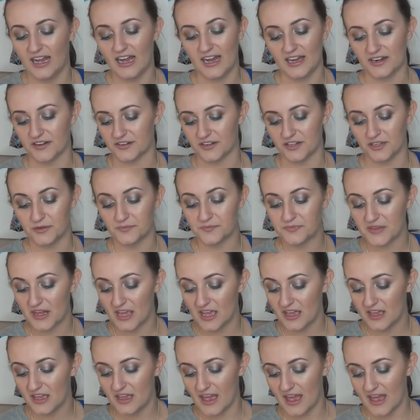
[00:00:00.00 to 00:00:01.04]
I don't know.
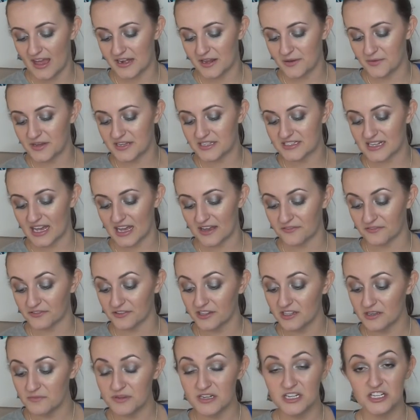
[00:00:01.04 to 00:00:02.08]
Anyways, I've
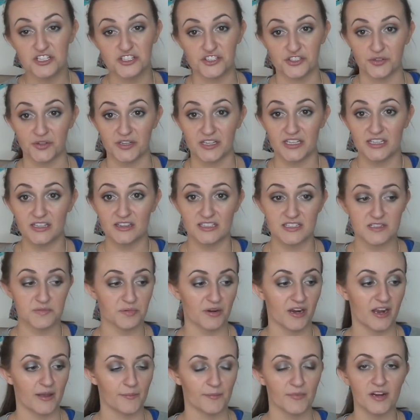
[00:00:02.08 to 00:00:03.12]
really been enjoying this
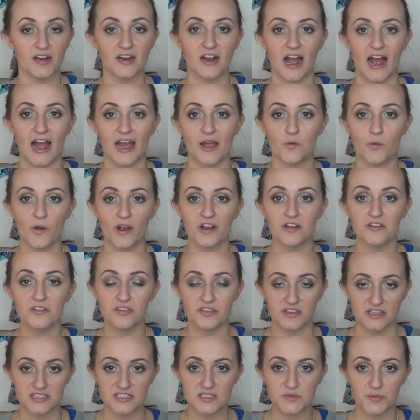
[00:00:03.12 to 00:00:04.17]
primer. I wear
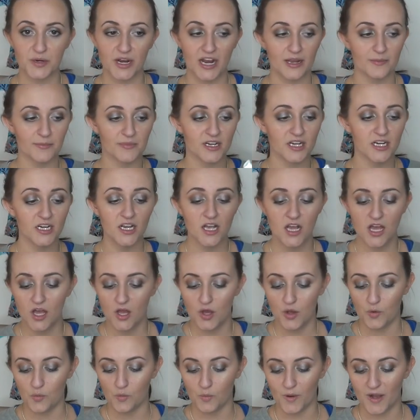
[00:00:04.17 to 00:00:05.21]
this primer
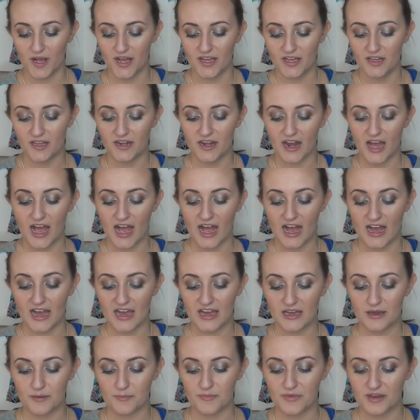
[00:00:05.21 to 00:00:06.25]
when
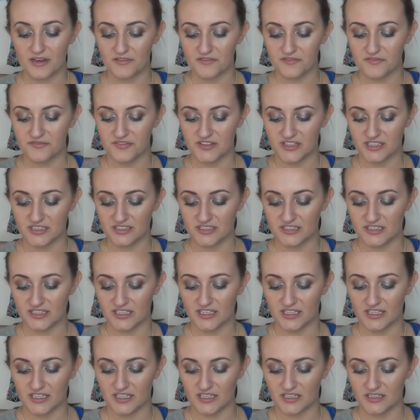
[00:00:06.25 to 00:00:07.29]
I'm
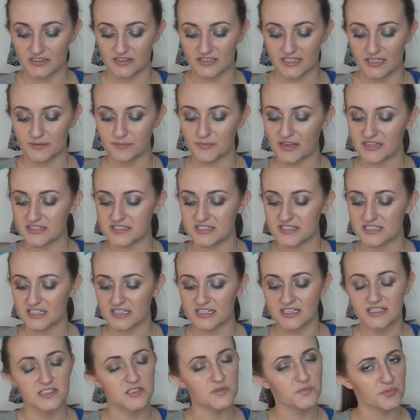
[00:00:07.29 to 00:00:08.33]
feeling like my
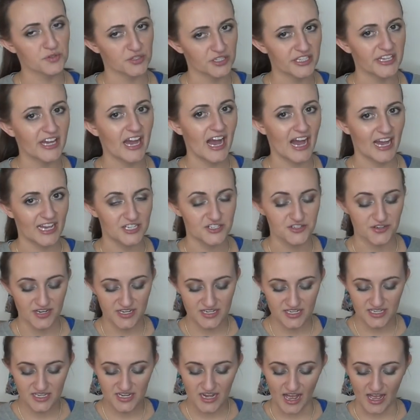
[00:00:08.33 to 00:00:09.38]
skin is pretty
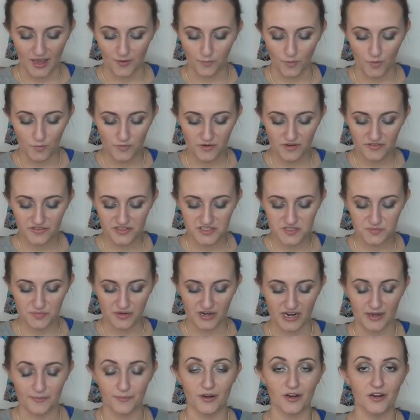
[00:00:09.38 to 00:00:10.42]
hydrated. I won't wear this
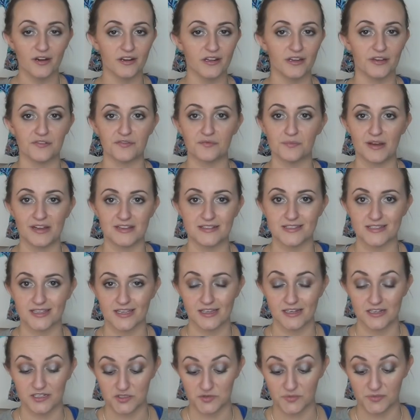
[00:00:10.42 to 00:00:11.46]
primer if my
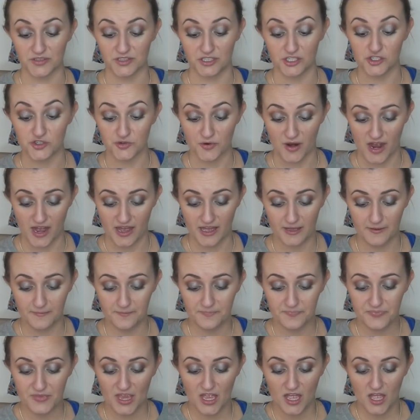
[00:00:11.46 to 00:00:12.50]
skin is really dry.
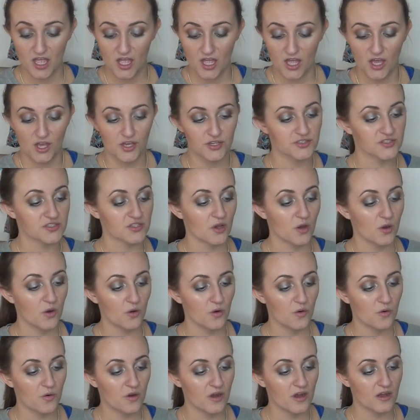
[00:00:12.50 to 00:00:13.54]

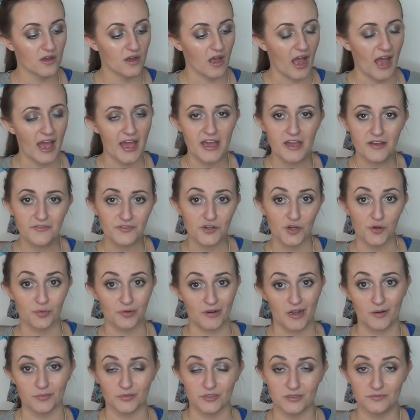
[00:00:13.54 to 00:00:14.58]
So I have no
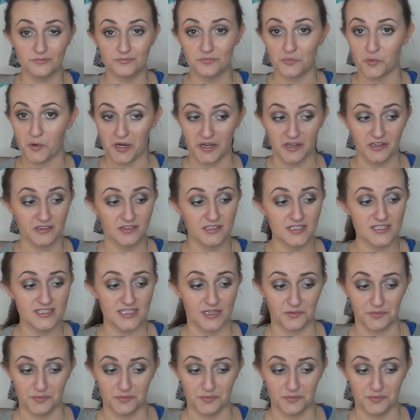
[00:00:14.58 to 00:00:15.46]
problem wearing this. I